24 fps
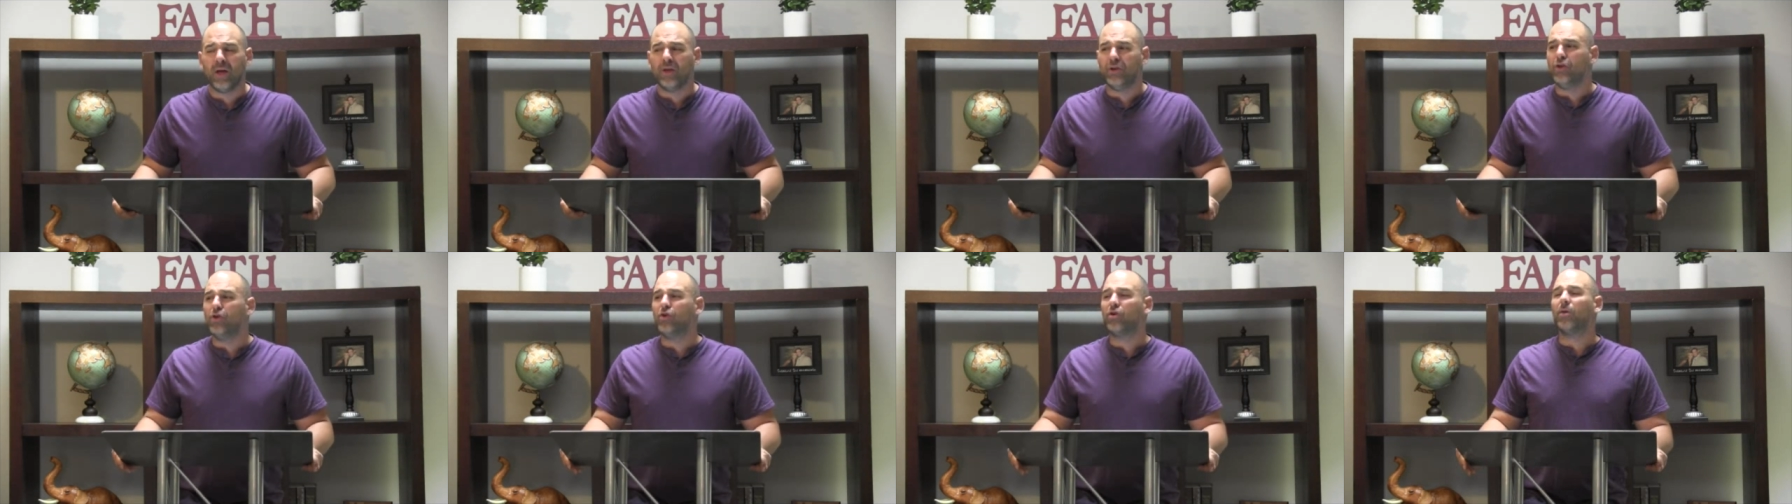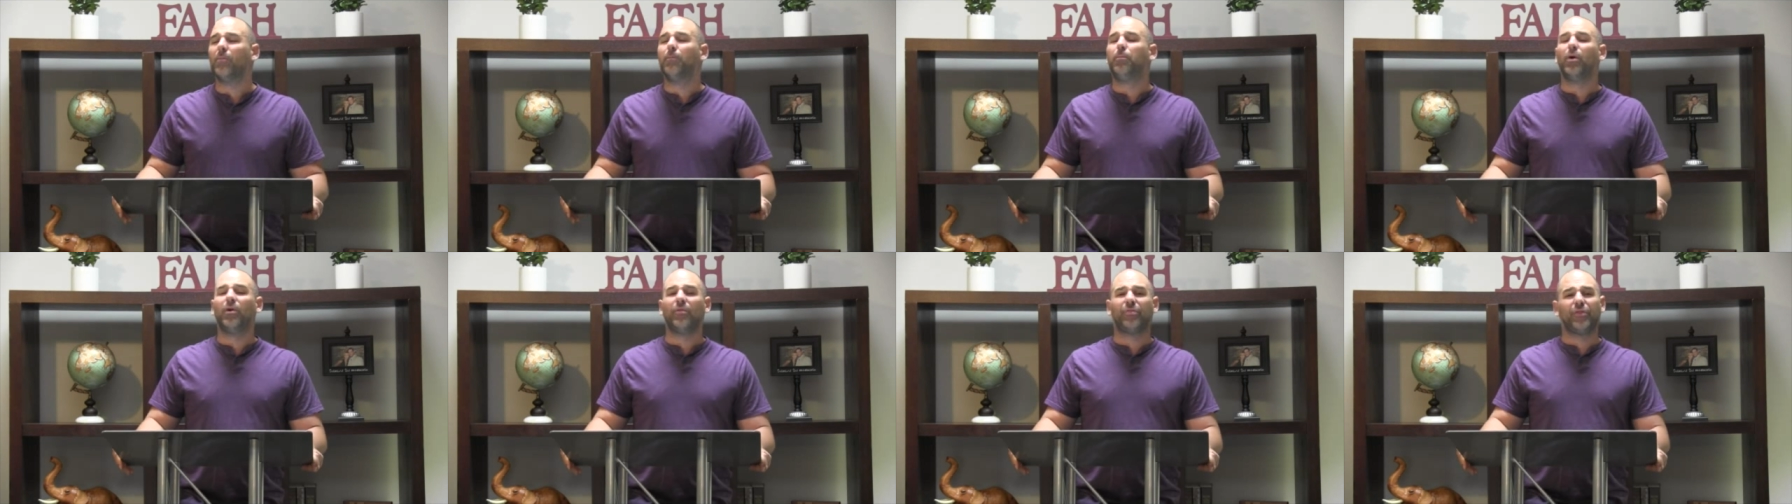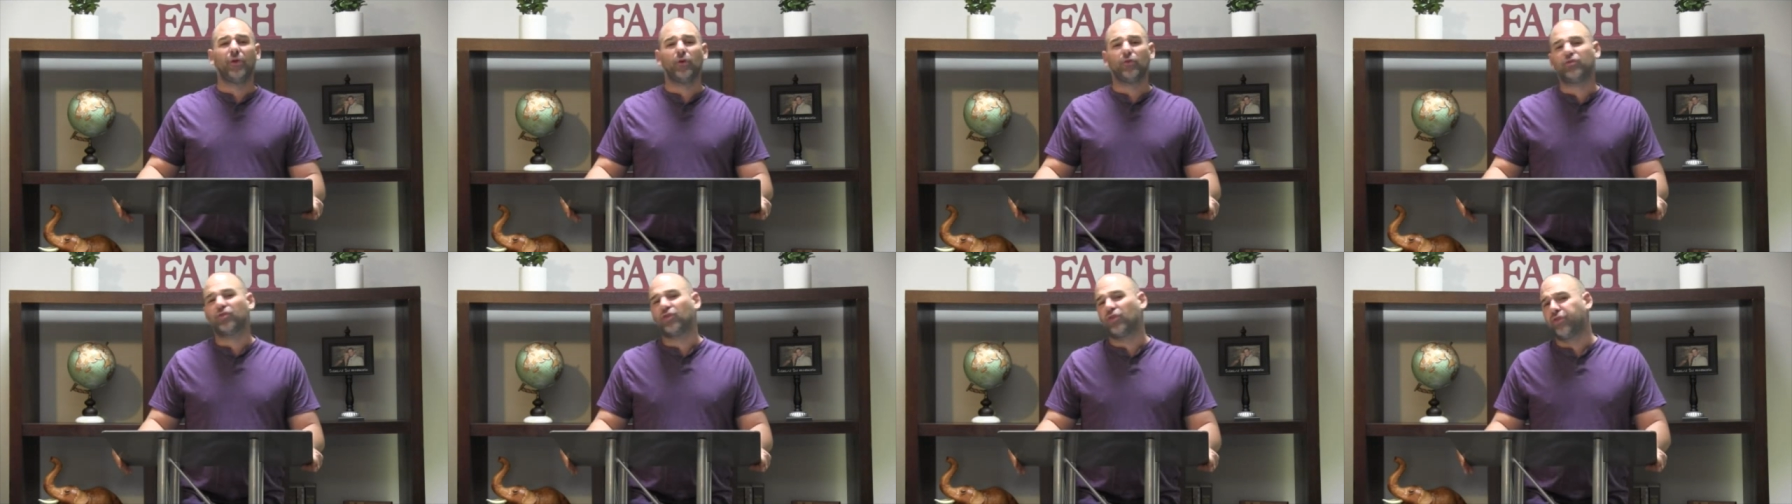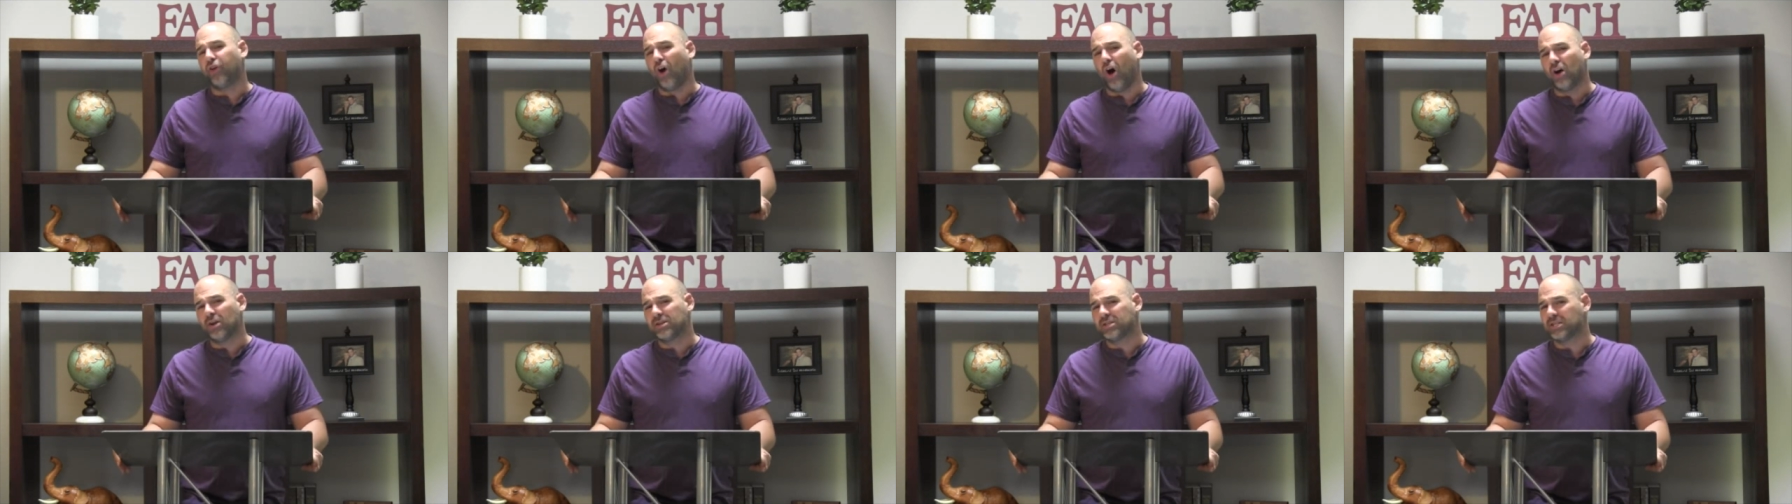You can put those
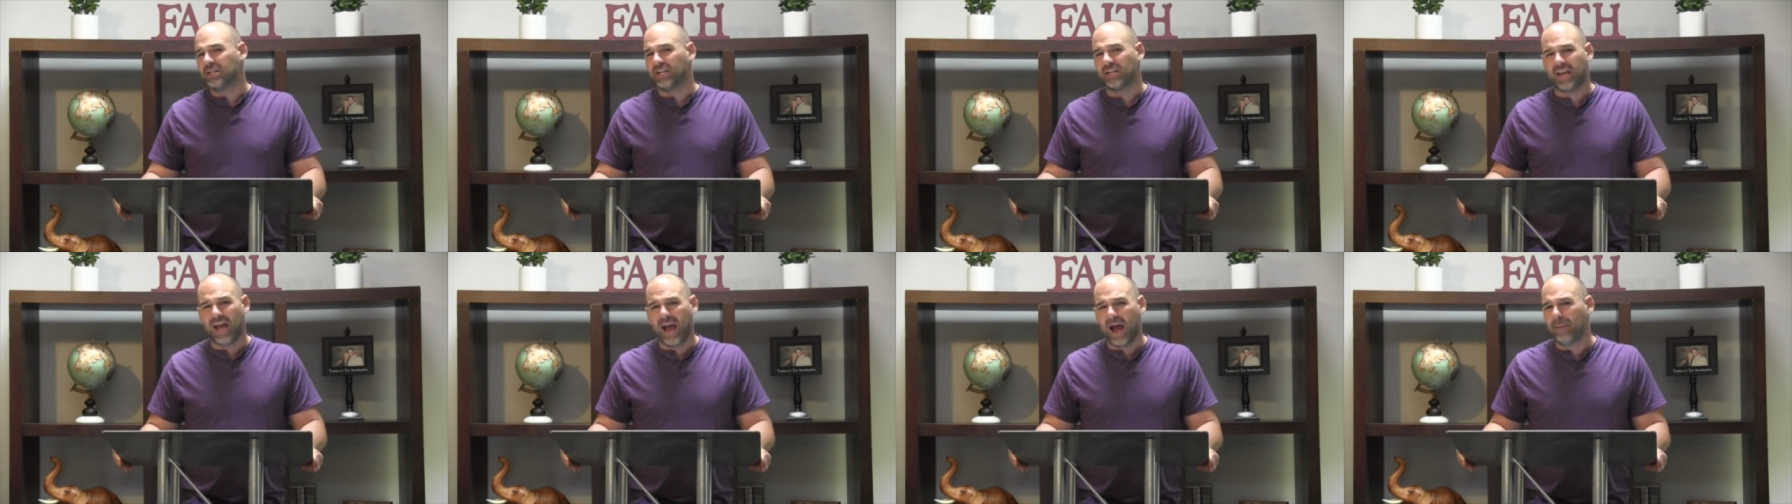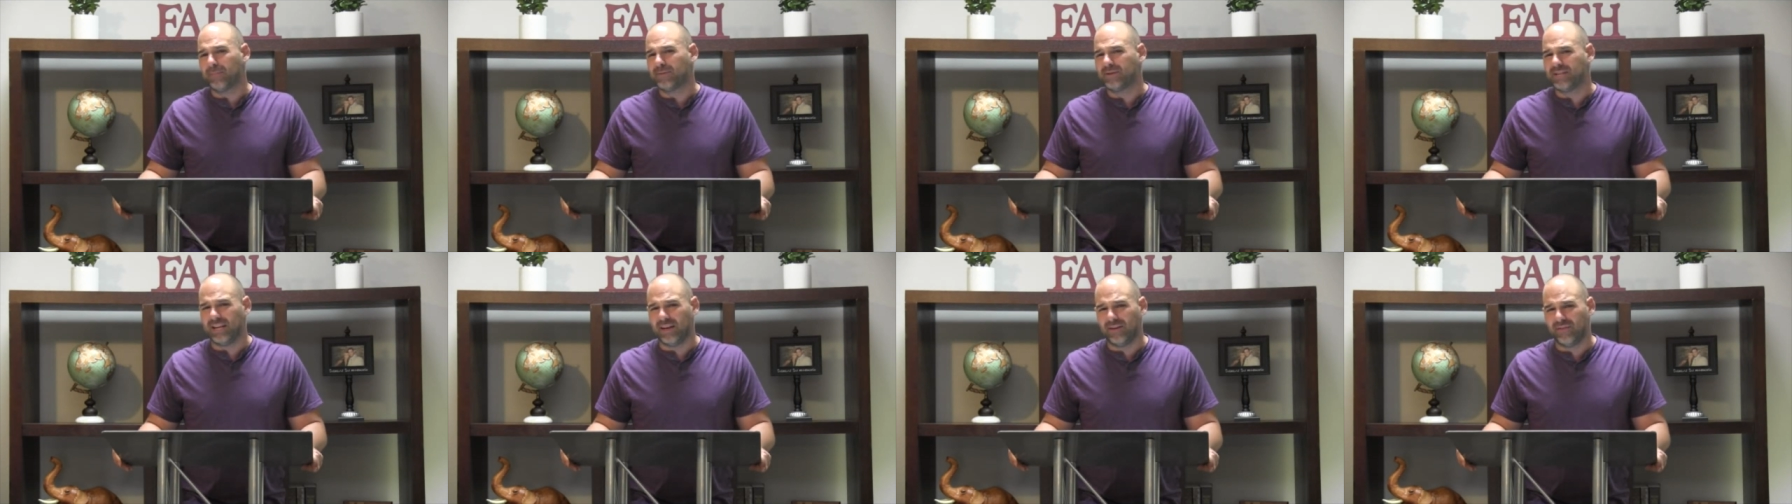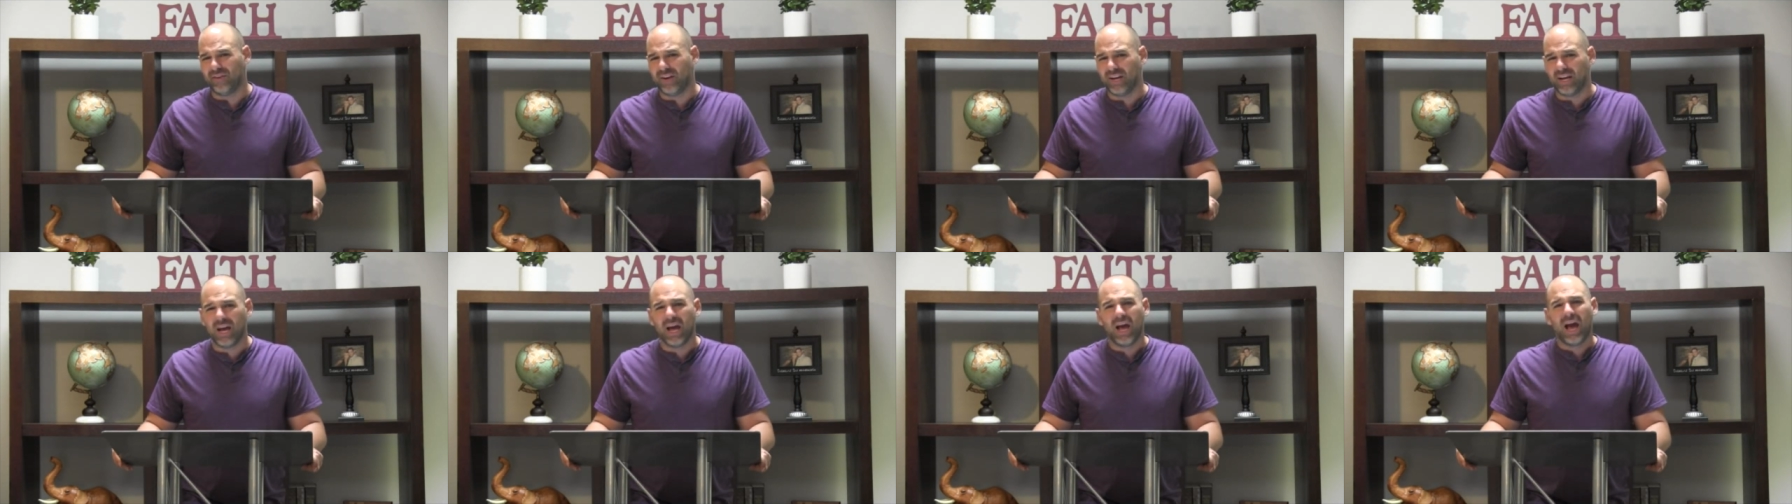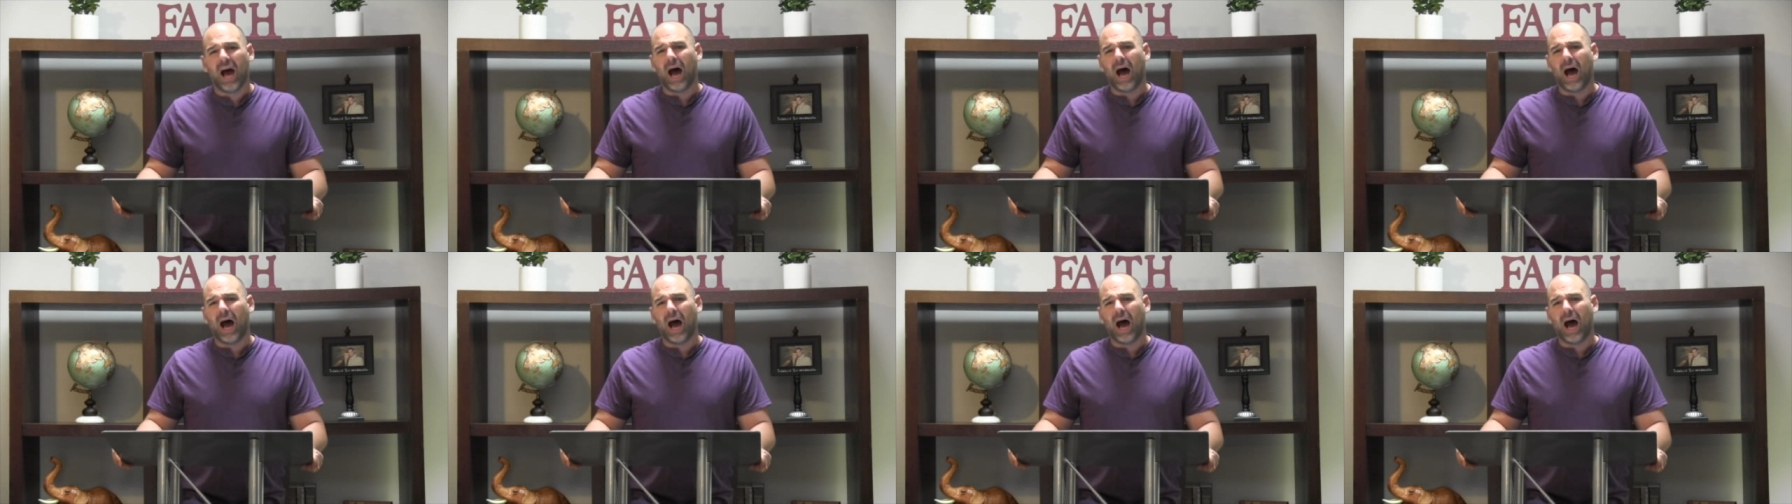thoughts to captivity.